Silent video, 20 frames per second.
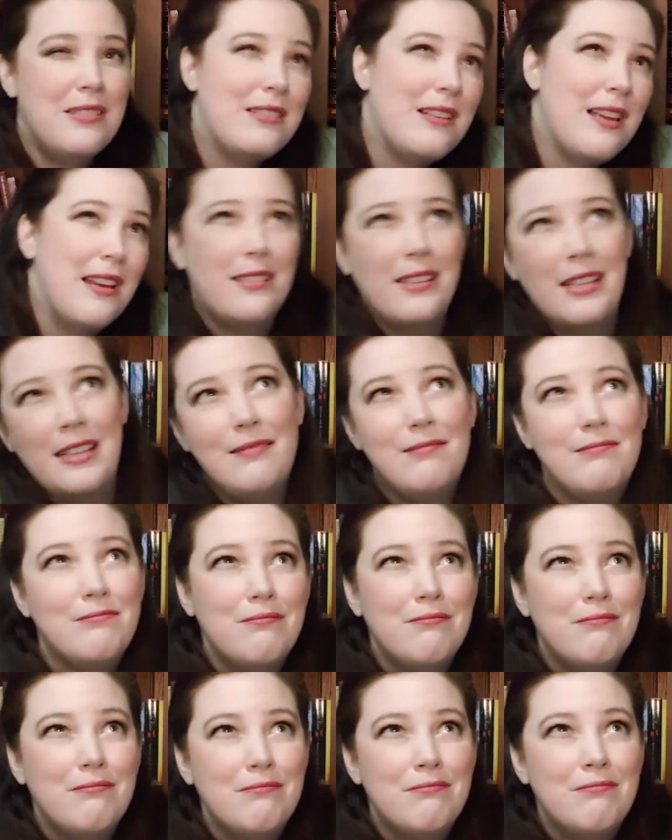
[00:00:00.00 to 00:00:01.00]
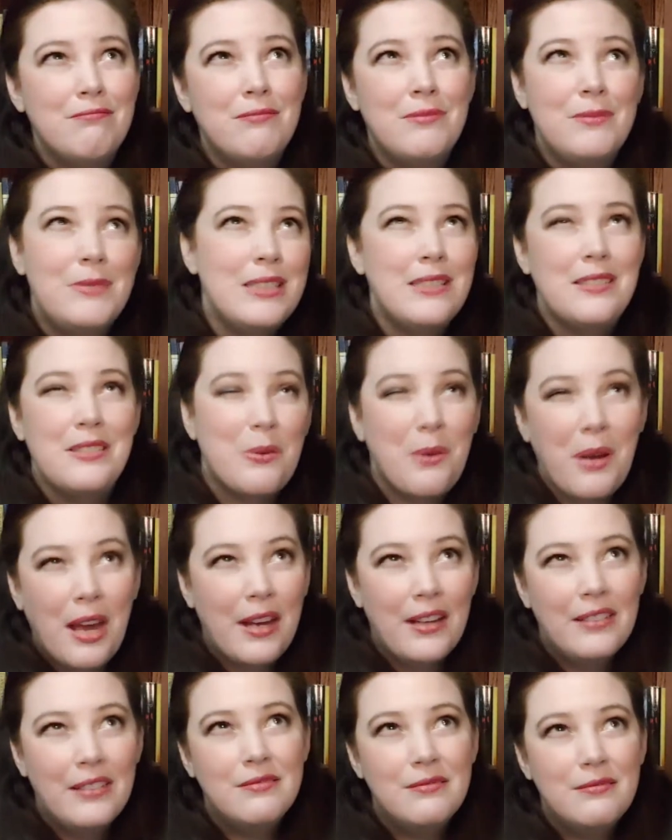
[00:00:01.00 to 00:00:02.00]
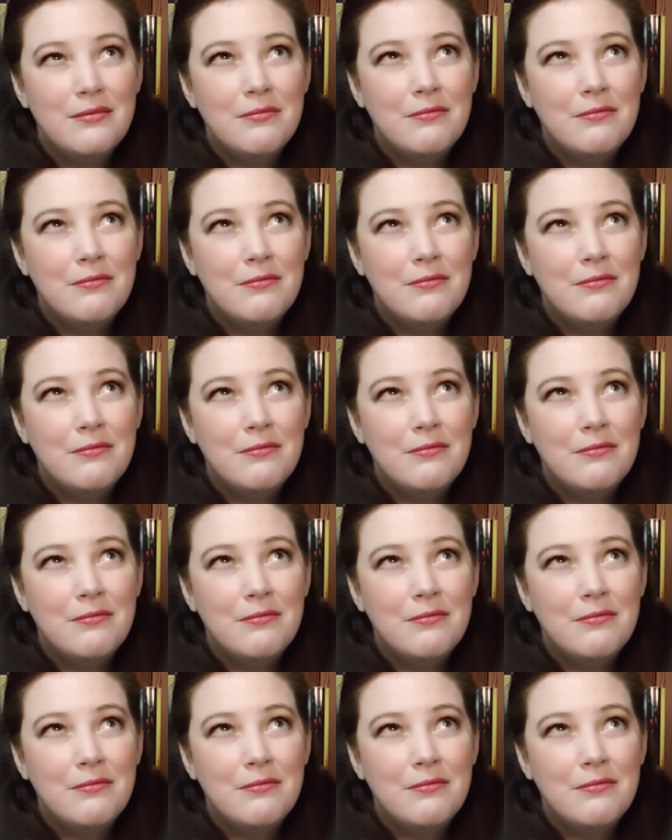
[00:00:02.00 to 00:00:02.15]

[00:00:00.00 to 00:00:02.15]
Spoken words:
it's kind of like, it's okay.